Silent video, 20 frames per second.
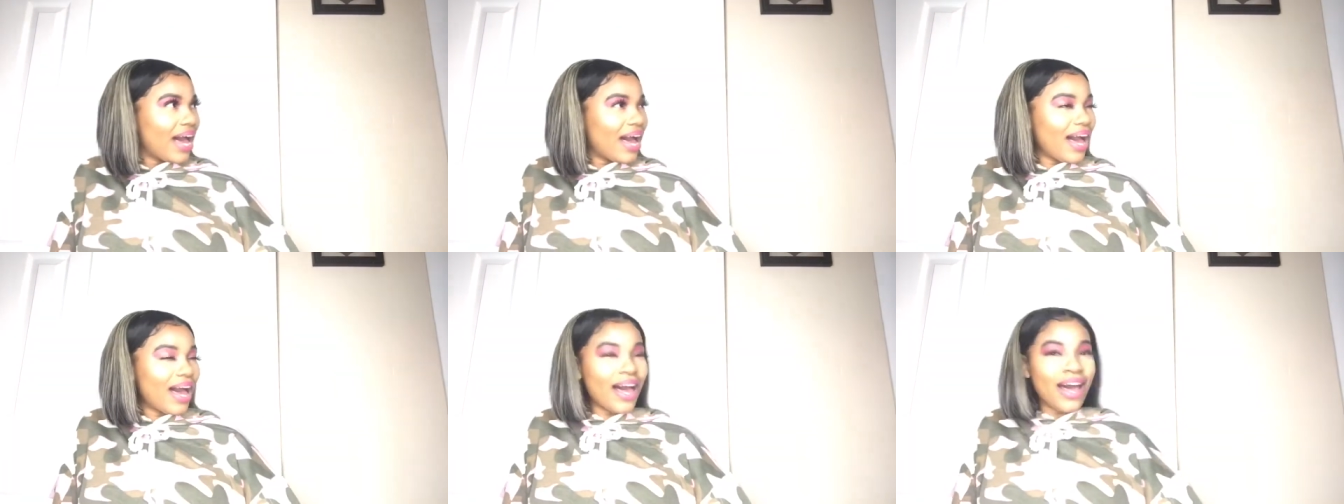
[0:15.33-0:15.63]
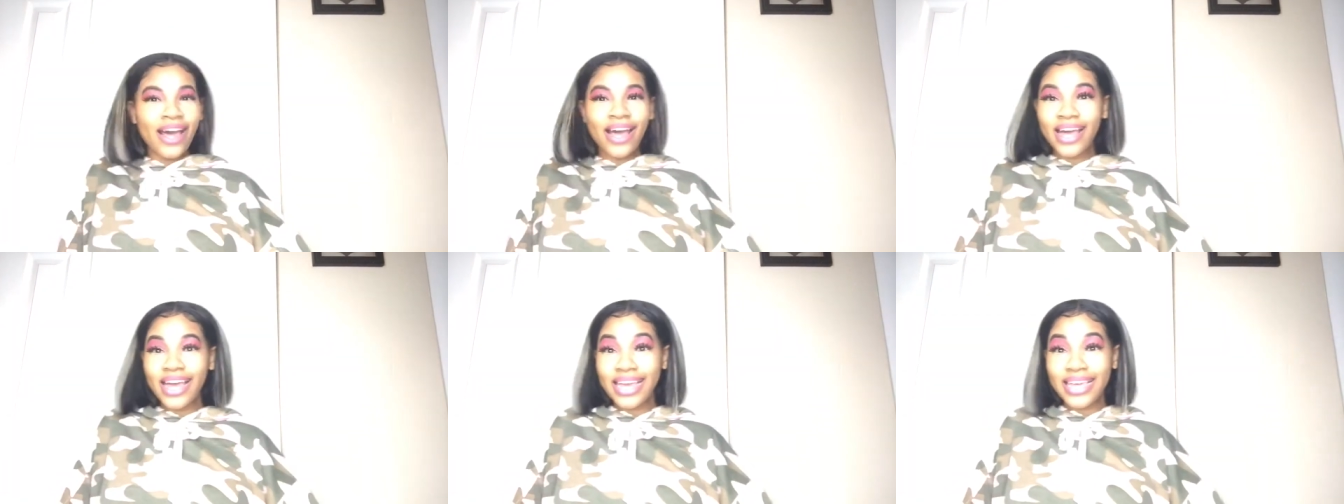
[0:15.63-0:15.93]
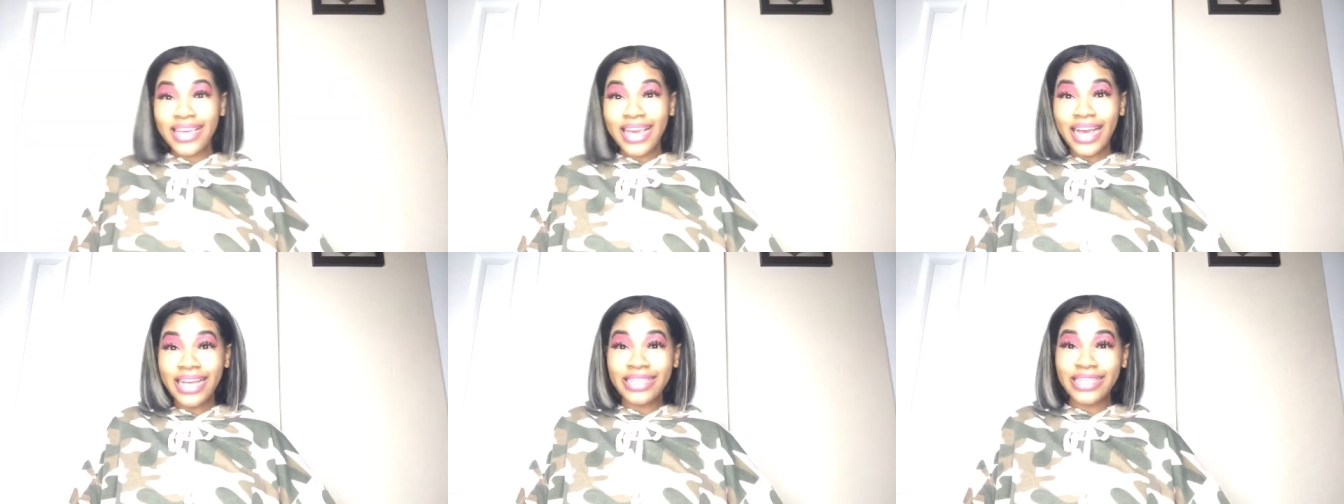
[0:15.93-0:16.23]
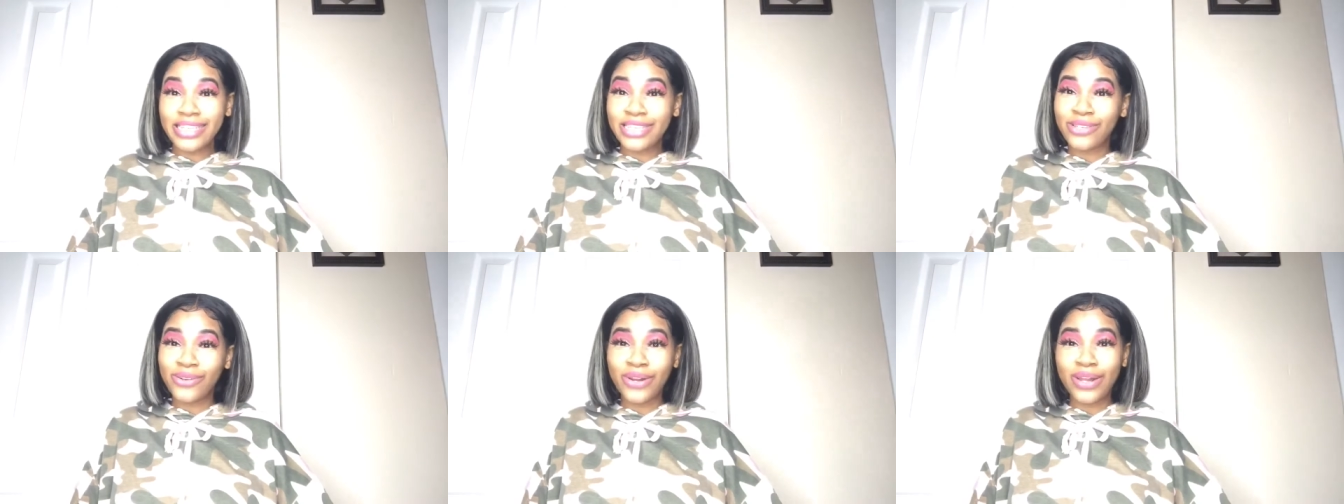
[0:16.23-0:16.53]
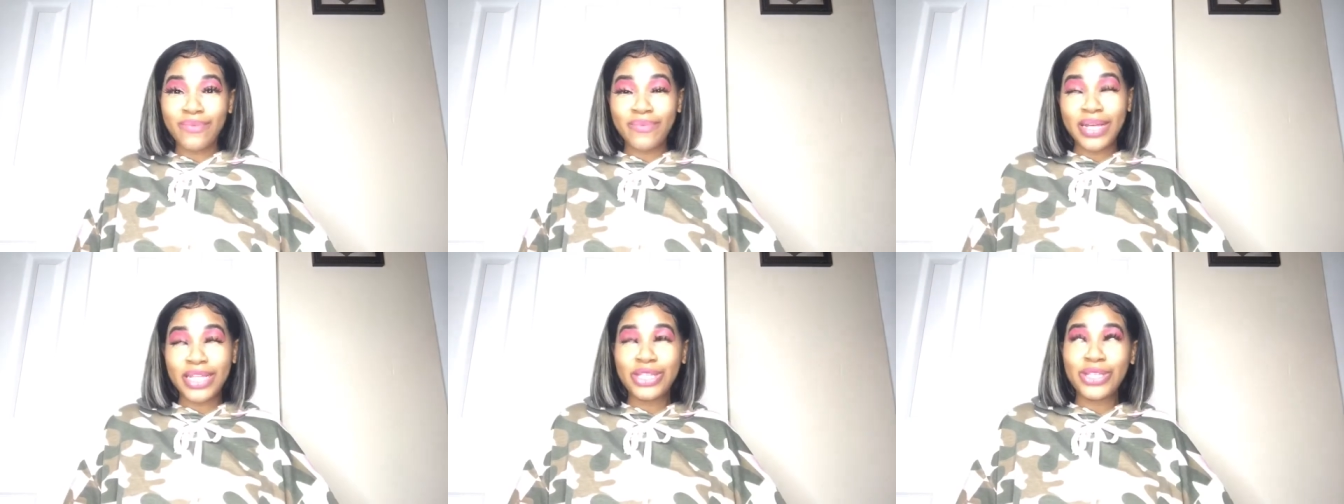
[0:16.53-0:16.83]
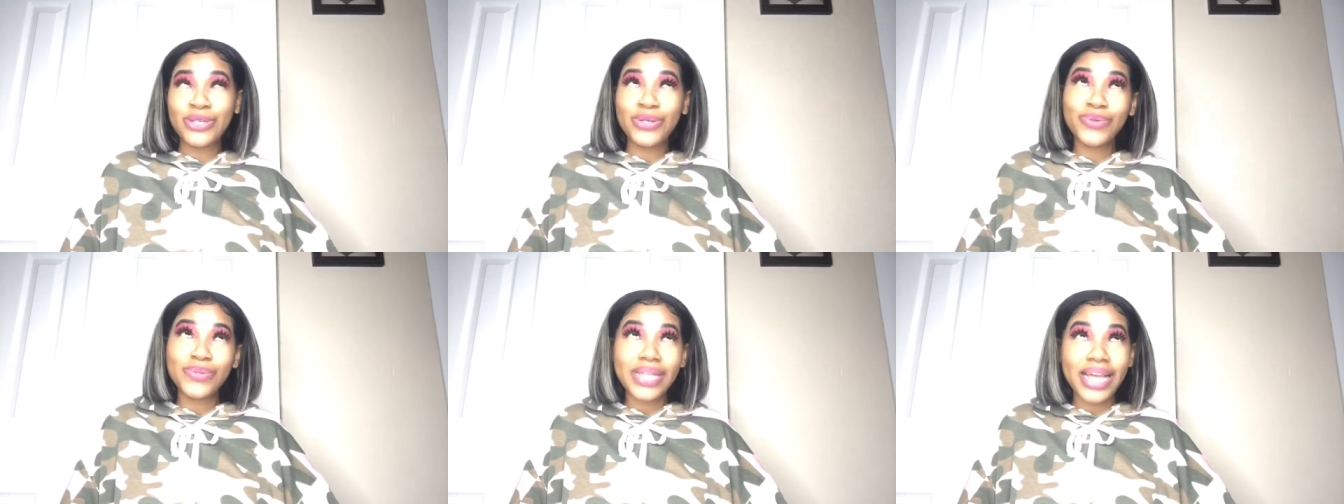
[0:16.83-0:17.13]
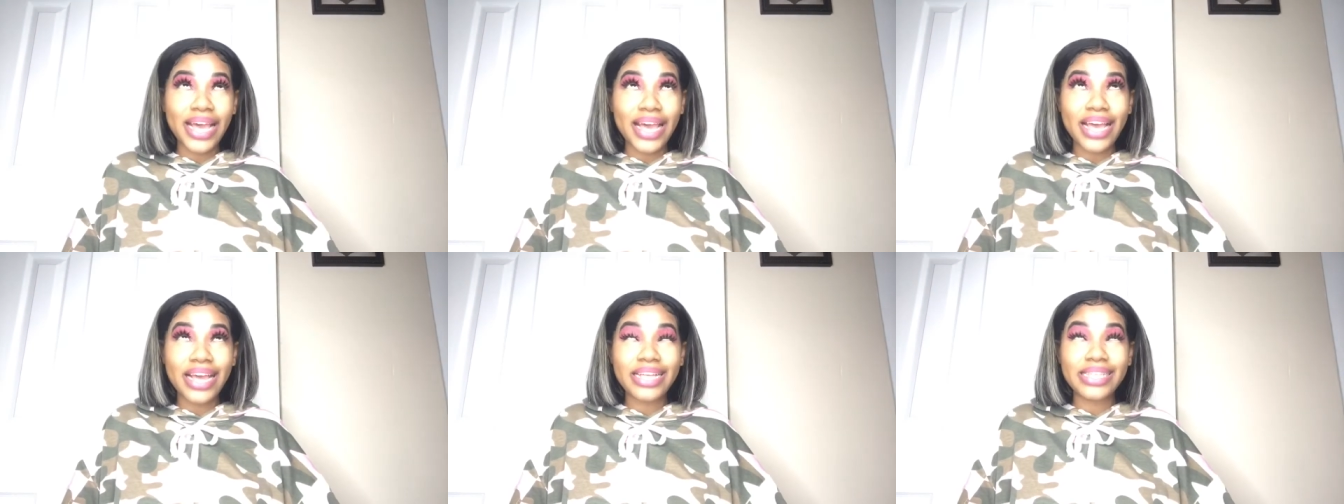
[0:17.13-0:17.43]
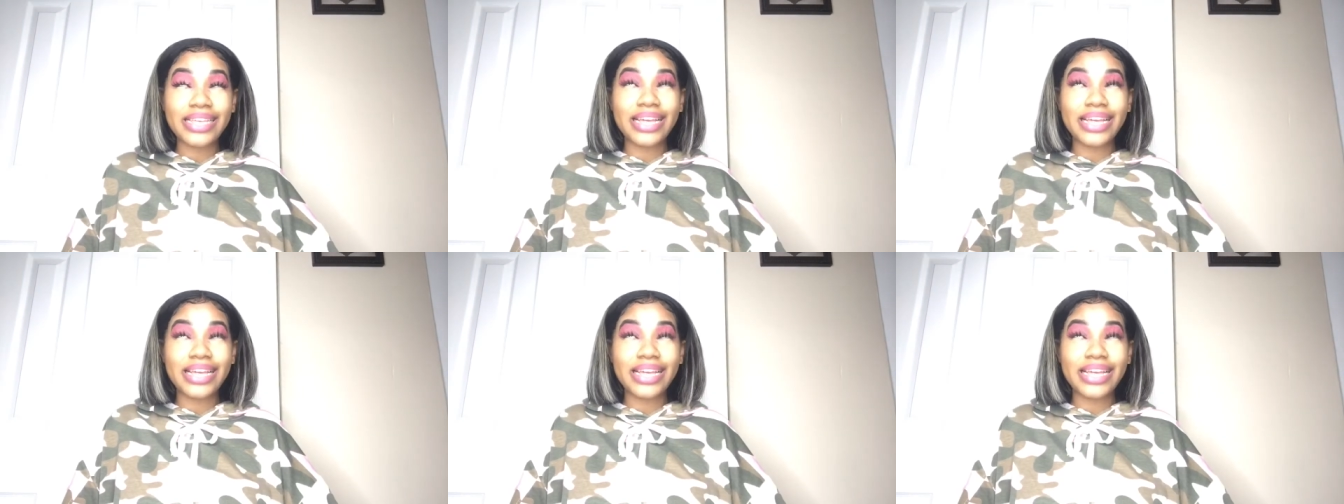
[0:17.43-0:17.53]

Uh, yes, it's only been two days,